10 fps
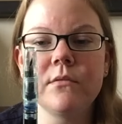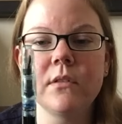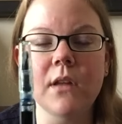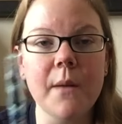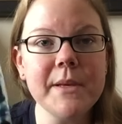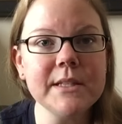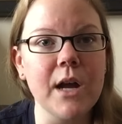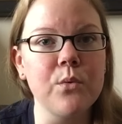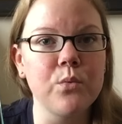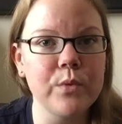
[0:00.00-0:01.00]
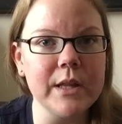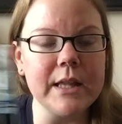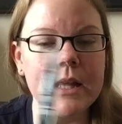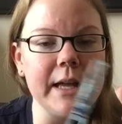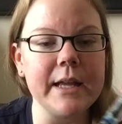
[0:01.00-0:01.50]
Lamy's I really
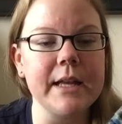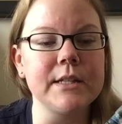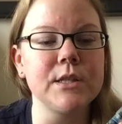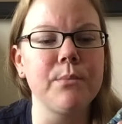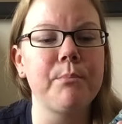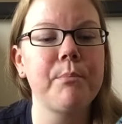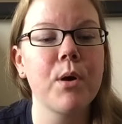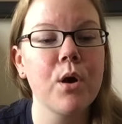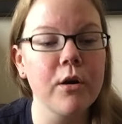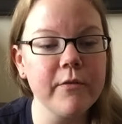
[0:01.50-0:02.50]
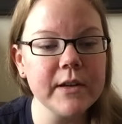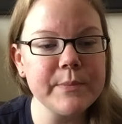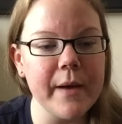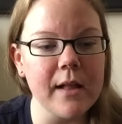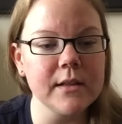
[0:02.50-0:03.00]
like. It's the perfect
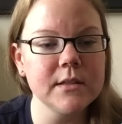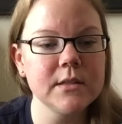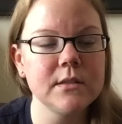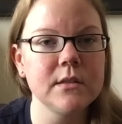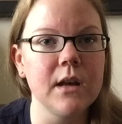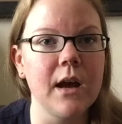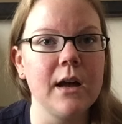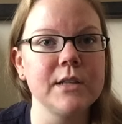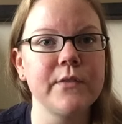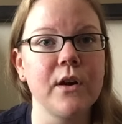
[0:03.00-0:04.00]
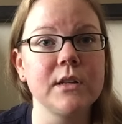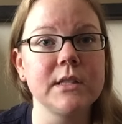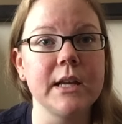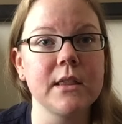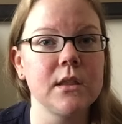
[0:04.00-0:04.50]
balance uh, as far as
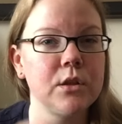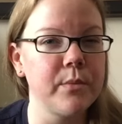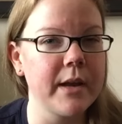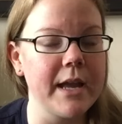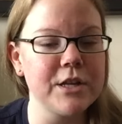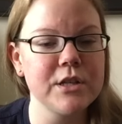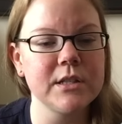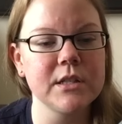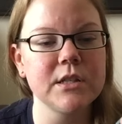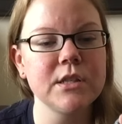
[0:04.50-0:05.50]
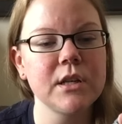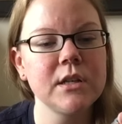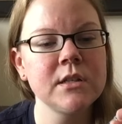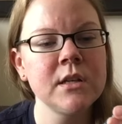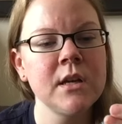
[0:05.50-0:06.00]
like lubrication is
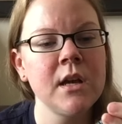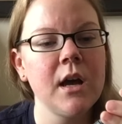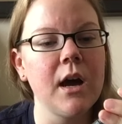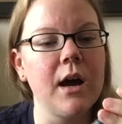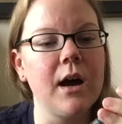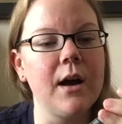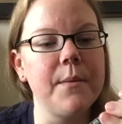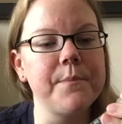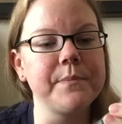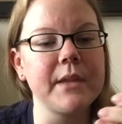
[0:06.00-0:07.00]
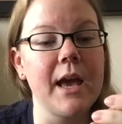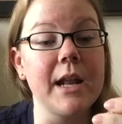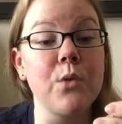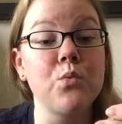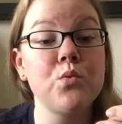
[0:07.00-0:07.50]
concerned. Um, and
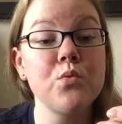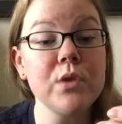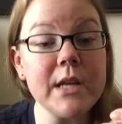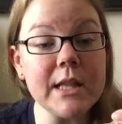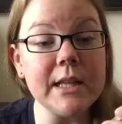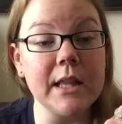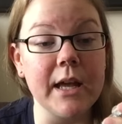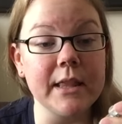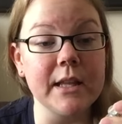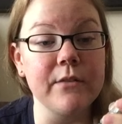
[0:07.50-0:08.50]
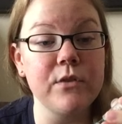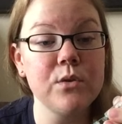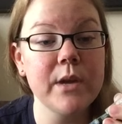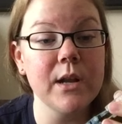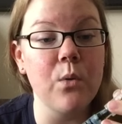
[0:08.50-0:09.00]
I really like that if
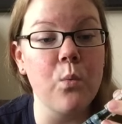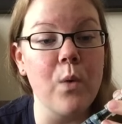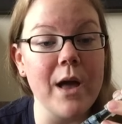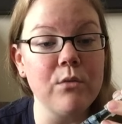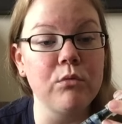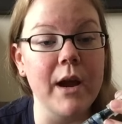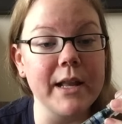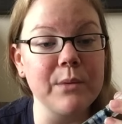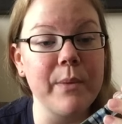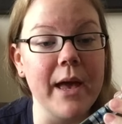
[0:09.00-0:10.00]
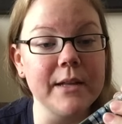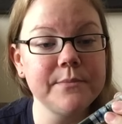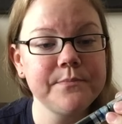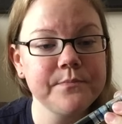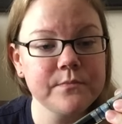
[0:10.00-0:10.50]
you get a wet writing
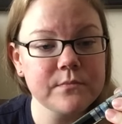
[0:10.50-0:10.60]
pen